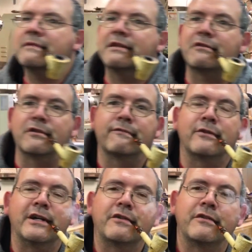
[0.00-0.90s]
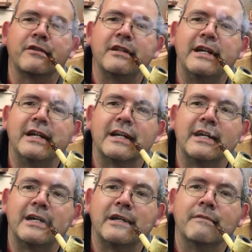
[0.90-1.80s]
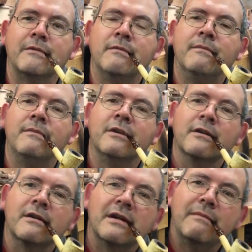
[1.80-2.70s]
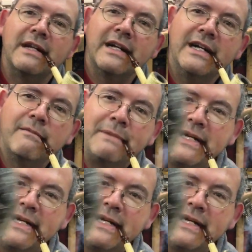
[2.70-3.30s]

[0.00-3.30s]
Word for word: It's as fresh as the day I got it. I mean, I have